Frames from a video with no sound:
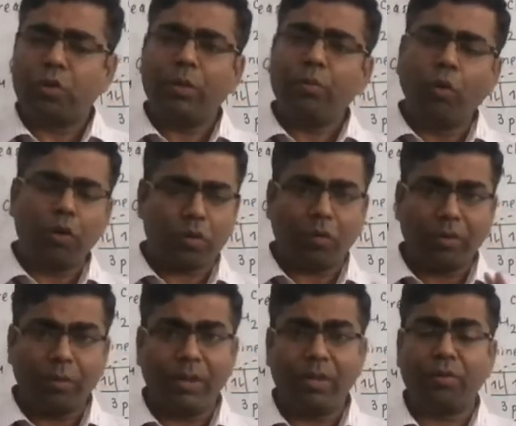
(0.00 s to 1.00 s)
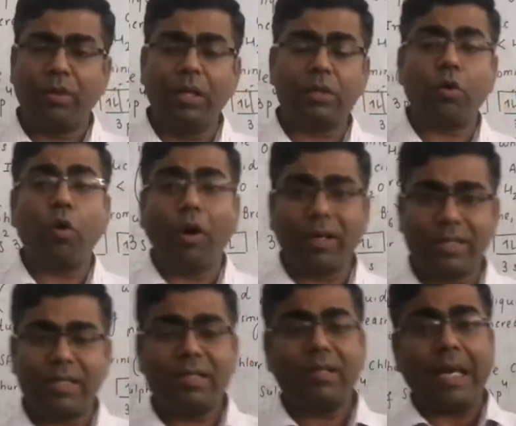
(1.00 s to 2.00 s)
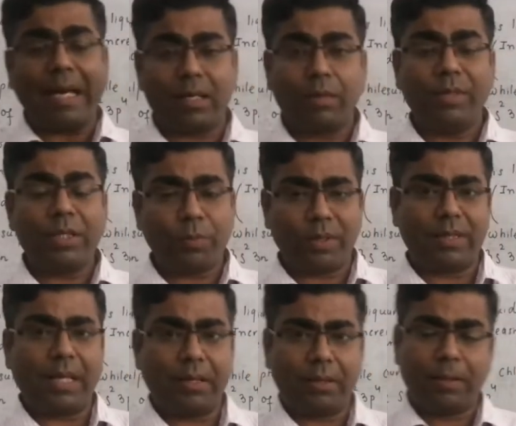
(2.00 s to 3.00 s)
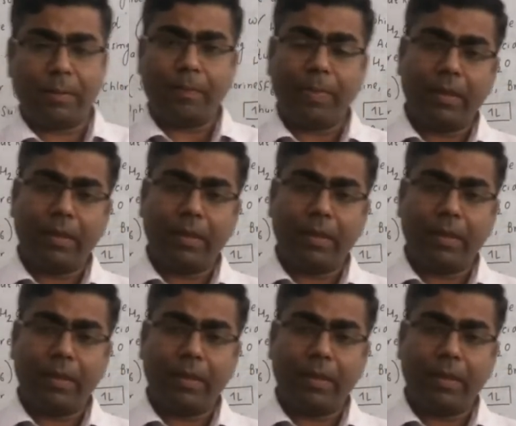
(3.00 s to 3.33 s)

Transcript: So in most of the minerals, oxygen atom is present.